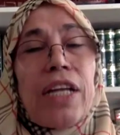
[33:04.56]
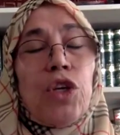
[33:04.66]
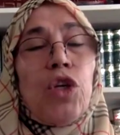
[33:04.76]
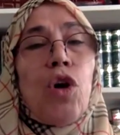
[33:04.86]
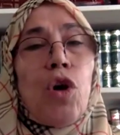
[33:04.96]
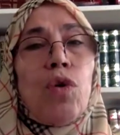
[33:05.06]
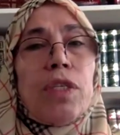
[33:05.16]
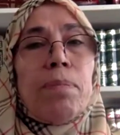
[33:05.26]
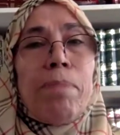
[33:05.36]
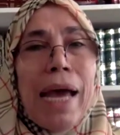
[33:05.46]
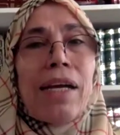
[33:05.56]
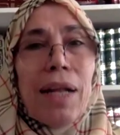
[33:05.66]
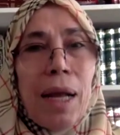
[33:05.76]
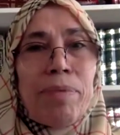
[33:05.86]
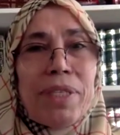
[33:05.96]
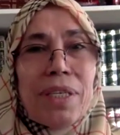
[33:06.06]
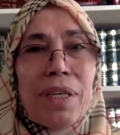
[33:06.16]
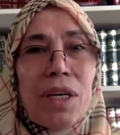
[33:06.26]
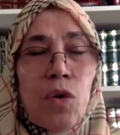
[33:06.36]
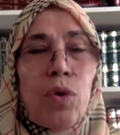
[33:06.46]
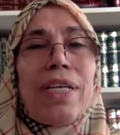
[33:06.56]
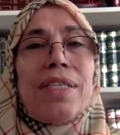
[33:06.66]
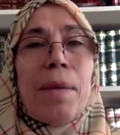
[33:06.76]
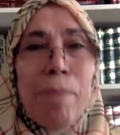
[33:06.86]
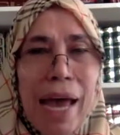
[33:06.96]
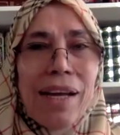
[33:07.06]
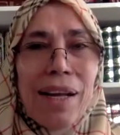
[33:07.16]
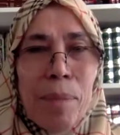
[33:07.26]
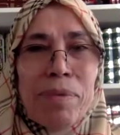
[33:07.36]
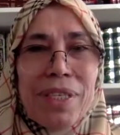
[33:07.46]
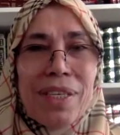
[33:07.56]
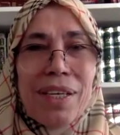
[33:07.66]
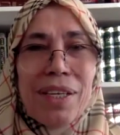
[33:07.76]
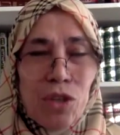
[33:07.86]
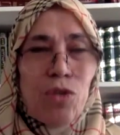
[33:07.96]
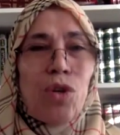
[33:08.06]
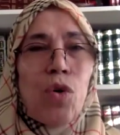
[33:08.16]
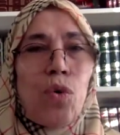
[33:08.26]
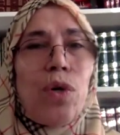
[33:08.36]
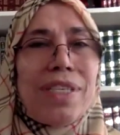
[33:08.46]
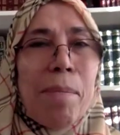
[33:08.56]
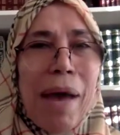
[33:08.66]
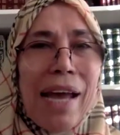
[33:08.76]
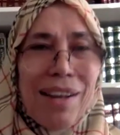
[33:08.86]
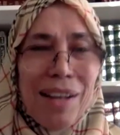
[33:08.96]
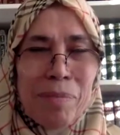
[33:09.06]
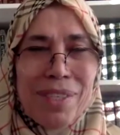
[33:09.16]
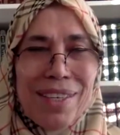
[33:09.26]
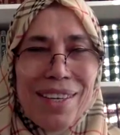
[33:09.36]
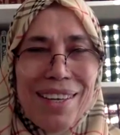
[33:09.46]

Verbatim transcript: Do you know who's bankrupt? Who is the bankrupt? Do you know who is the bankrupt?